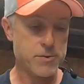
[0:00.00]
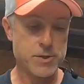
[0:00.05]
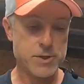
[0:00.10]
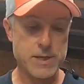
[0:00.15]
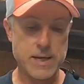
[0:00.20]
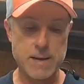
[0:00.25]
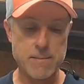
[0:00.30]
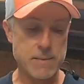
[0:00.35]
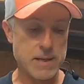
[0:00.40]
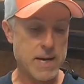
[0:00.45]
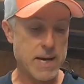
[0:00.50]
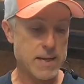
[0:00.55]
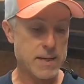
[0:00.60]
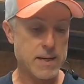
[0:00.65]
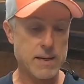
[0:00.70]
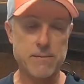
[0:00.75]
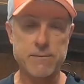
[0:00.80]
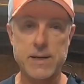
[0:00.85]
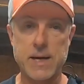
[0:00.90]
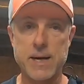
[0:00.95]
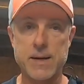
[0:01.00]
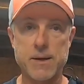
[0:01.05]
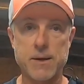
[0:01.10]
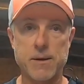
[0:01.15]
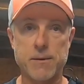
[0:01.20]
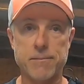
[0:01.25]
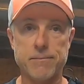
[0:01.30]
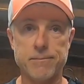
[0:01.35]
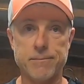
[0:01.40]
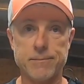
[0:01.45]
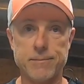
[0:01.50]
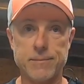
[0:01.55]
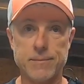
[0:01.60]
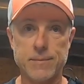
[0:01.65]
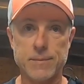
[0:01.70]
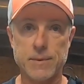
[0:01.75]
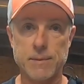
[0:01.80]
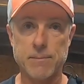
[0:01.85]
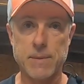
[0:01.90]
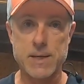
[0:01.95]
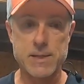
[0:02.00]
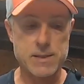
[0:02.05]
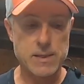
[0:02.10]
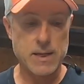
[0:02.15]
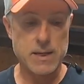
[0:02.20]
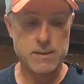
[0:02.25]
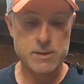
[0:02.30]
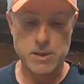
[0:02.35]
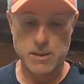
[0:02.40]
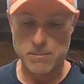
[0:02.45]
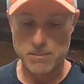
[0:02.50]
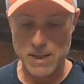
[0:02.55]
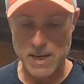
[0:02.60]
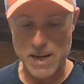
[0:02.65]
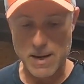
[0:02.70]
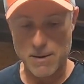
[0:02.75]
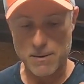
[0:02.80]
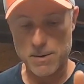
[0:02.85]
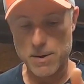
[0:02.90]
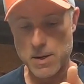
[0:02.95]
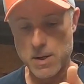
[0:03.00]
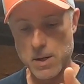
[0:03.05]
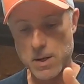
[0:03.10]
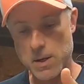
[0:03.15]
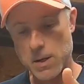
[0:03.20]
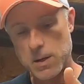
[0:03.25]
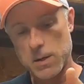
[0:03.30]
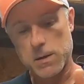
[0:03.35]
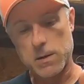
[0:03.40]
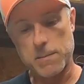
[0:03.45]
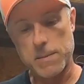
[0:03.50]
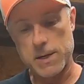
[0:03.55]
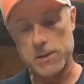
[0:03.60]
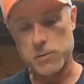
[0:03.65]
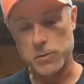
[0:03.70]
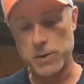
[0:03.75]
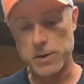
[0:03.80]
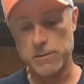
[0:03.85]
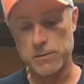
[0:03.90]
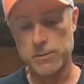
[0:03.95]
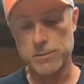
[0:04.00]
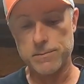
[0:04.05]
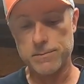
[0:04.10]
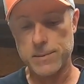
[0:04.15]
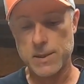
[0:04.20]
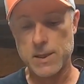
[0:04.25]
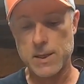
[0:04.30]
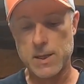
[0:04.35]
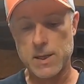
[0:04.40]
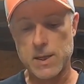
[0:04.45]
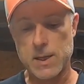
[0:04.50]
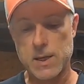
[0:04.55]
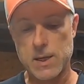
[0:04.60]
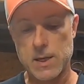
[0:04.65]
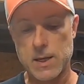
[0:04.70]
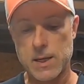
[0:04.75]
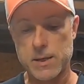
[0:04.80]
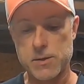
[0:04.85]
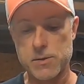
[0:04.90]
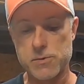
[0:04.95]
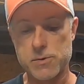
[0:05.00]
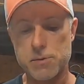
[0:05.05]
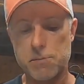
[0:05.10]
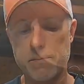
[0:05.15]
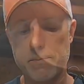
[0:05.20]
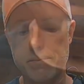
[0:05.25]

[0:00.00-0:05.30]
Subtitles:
the same line that I've got here. Basically, I'll come down to my swivel. I use a